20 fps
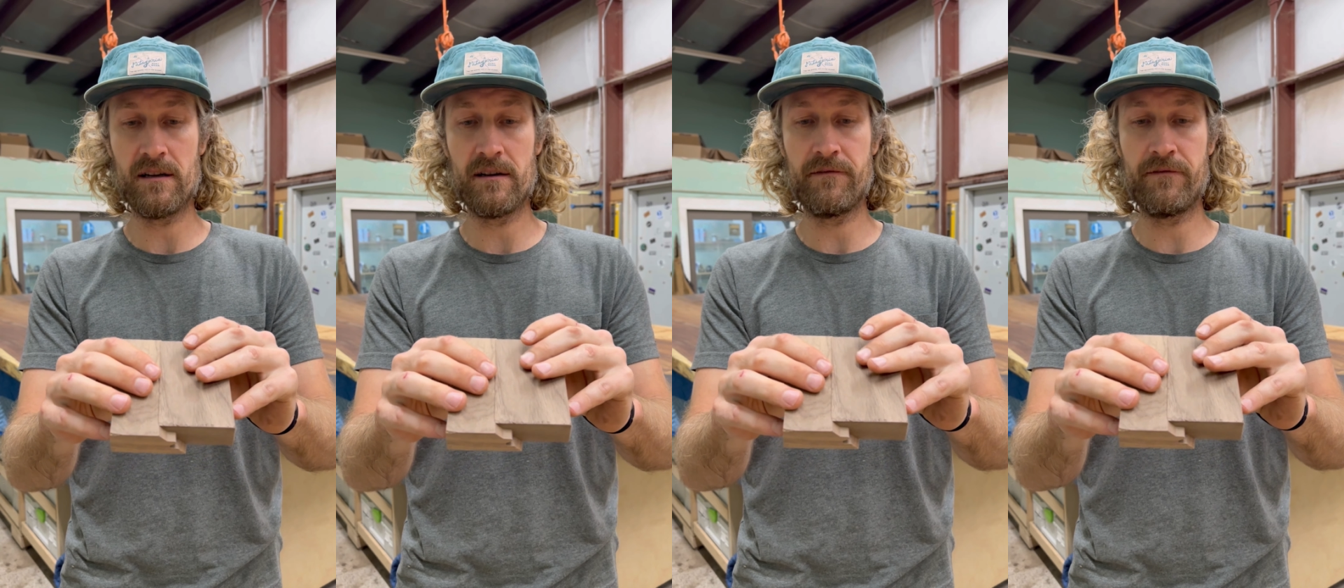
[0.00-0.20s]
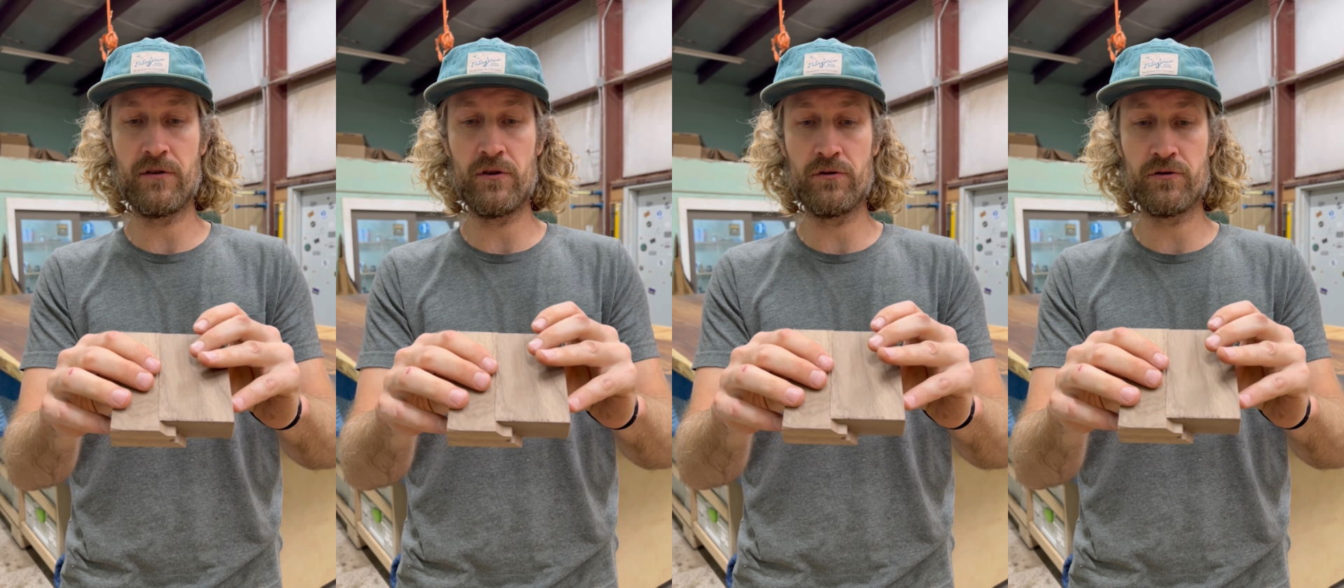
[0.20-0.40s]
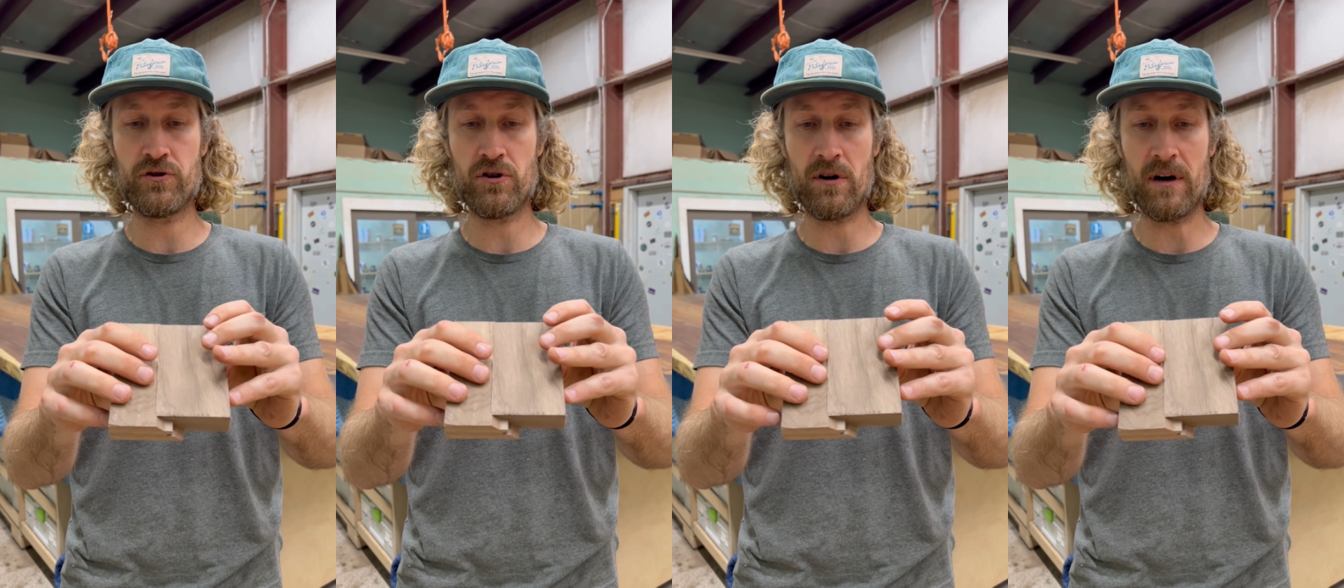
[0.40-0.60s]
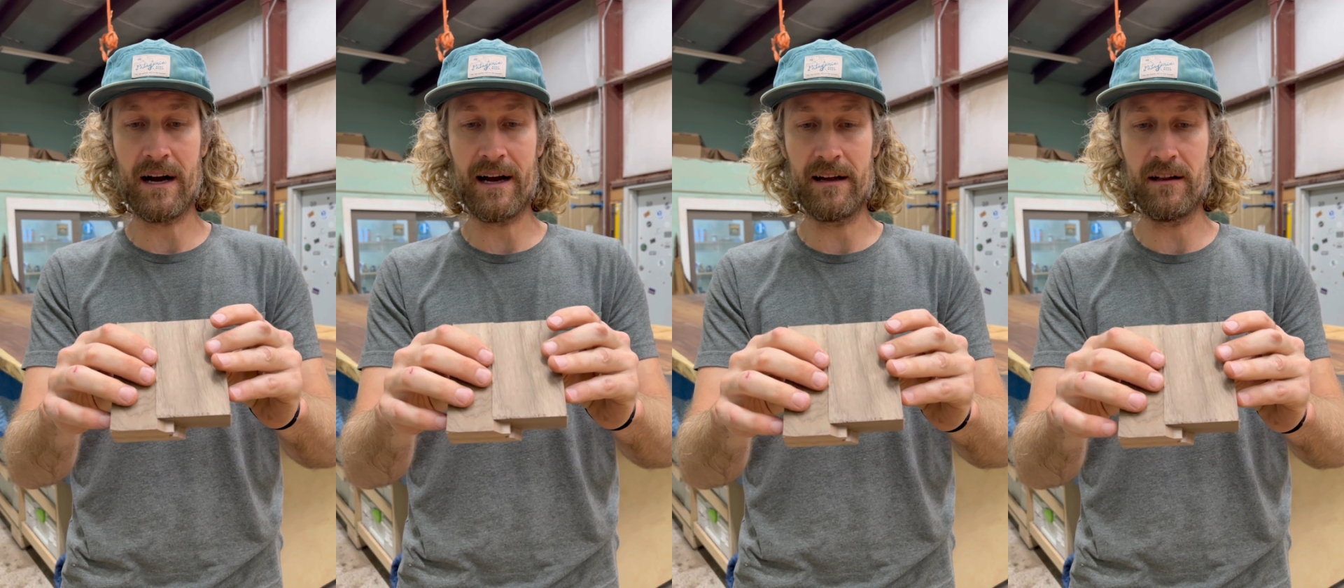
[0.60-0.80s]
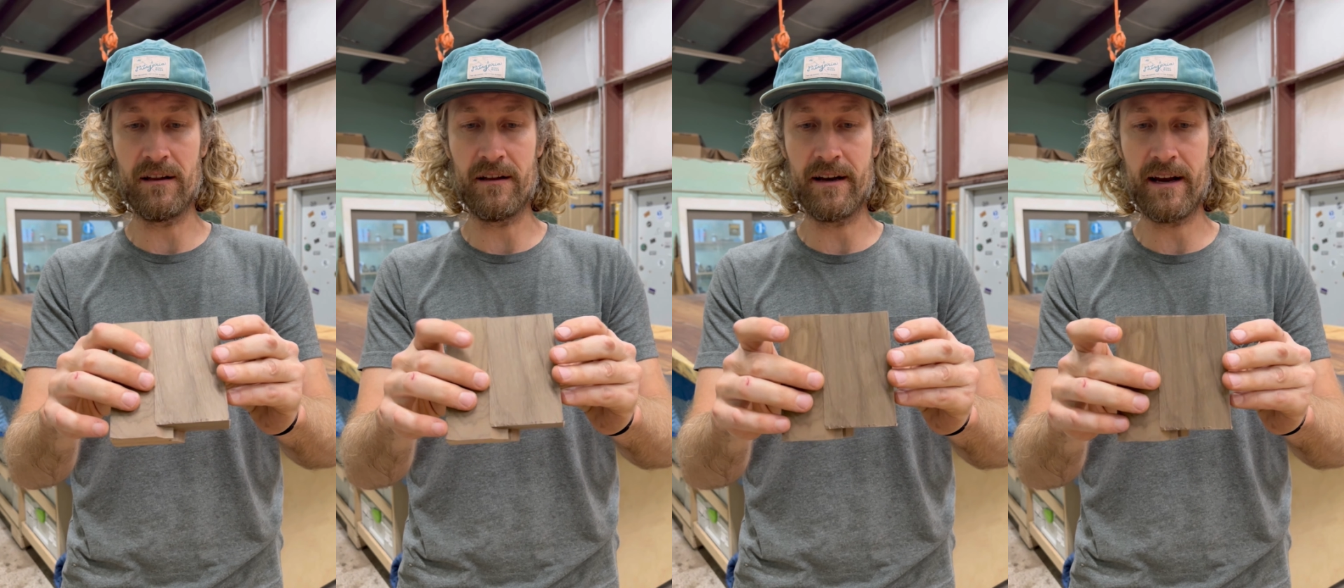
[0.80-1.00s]
a few
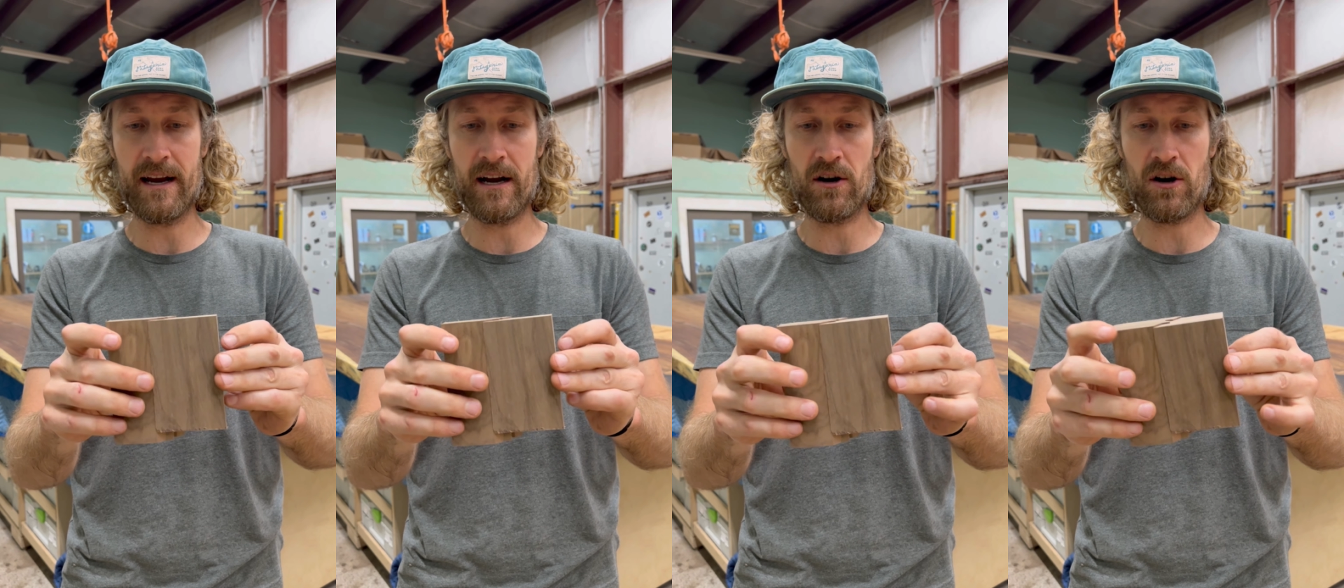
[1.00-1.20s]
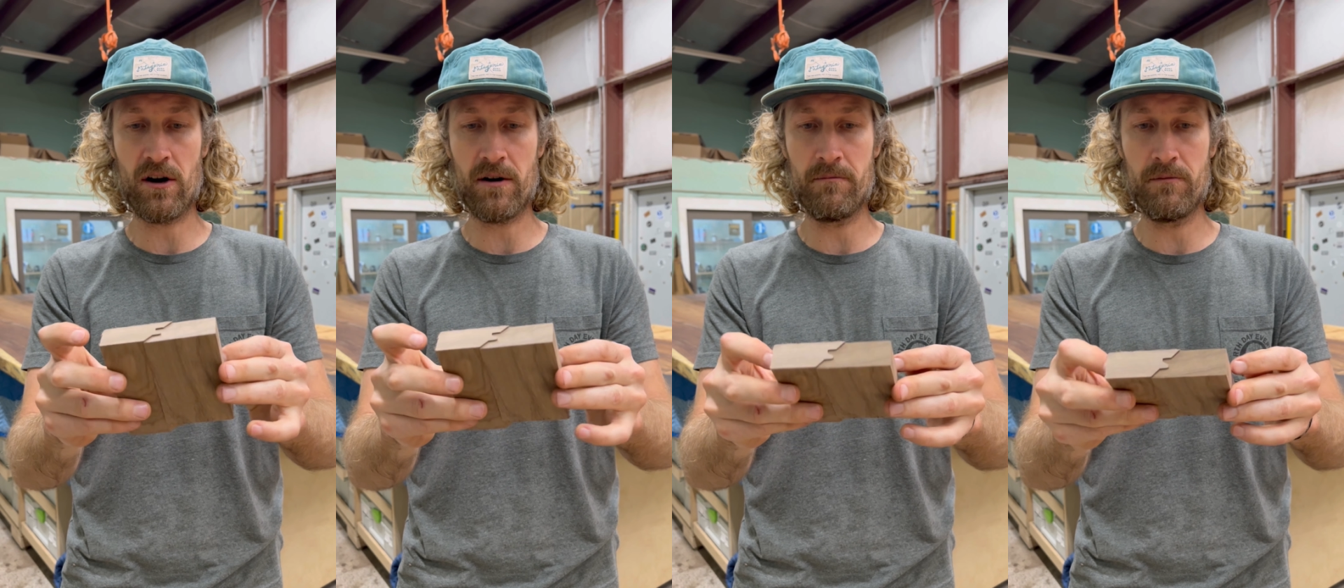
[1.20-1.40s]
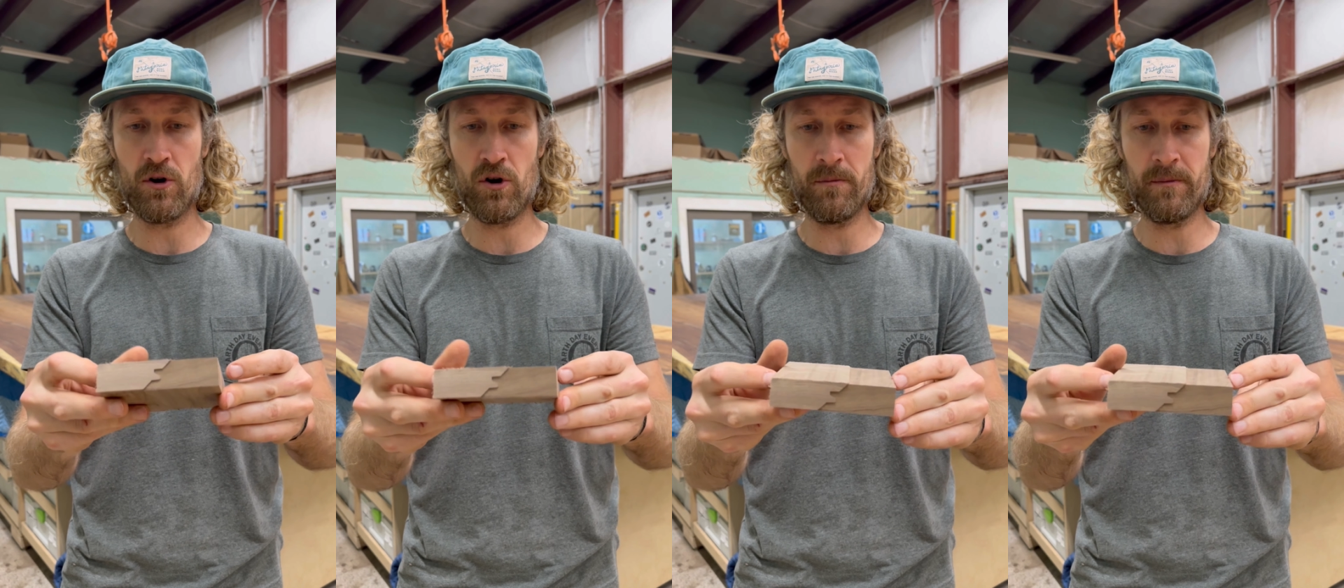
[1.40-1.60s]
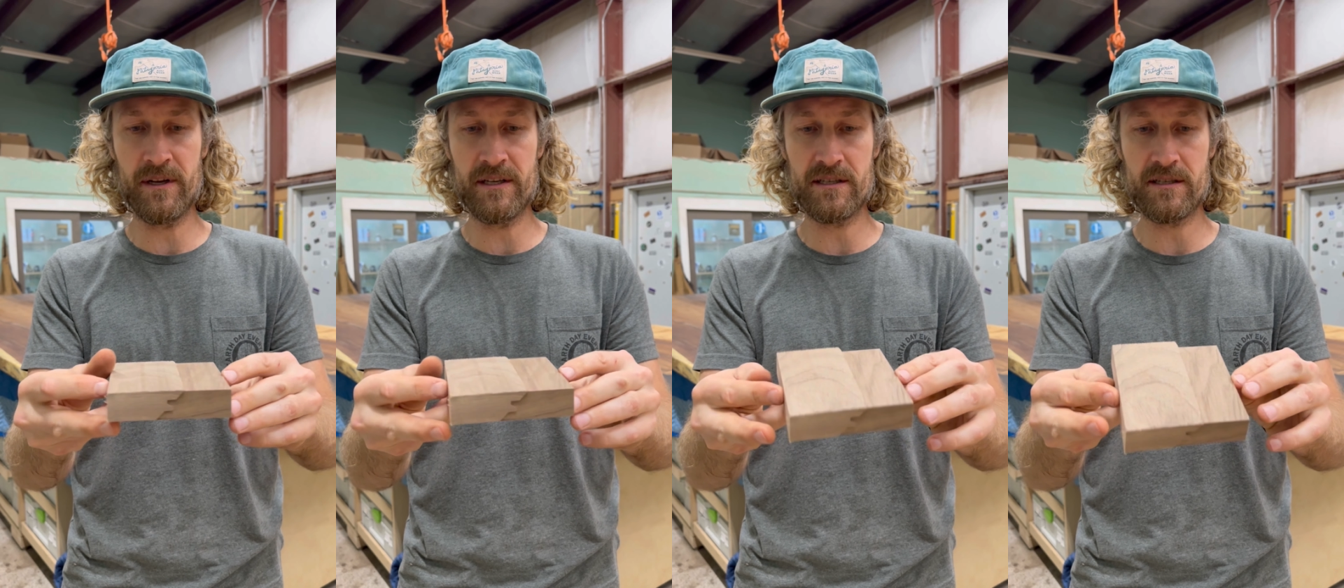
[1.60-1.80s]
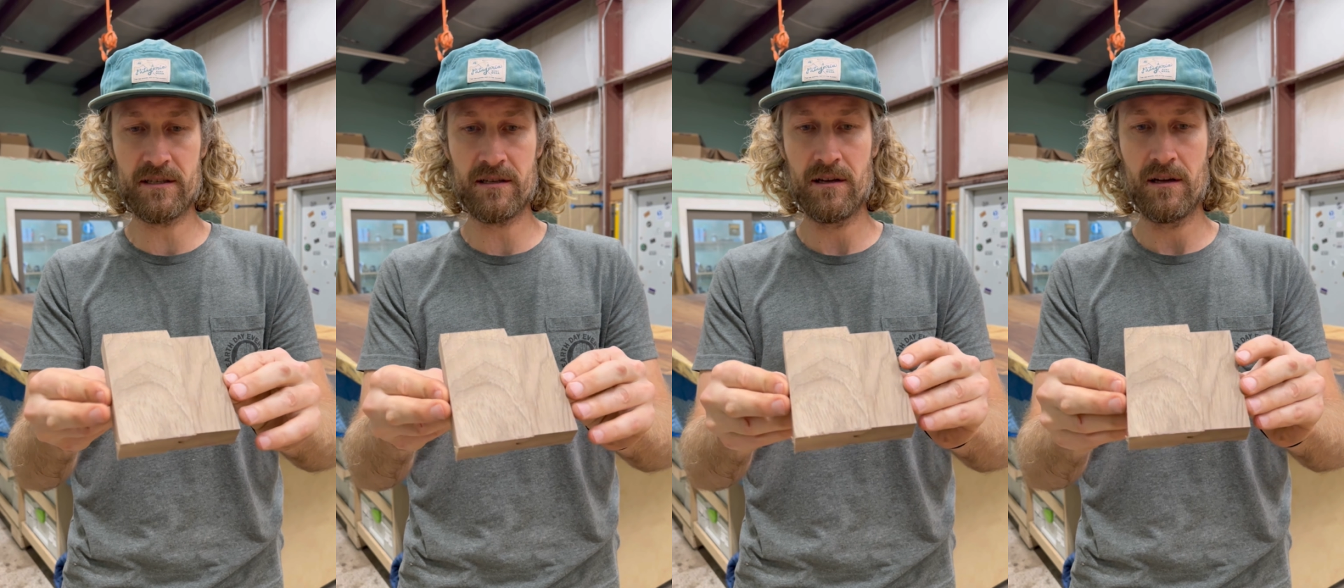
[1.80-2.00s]
trial and error
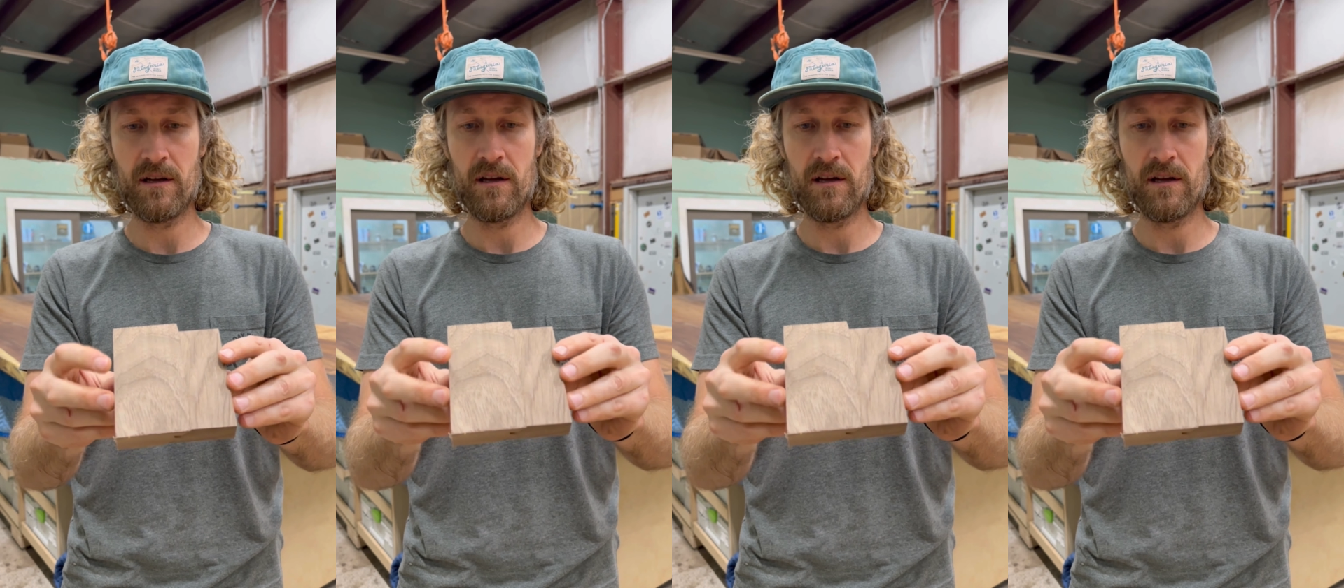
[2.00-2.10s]
moments,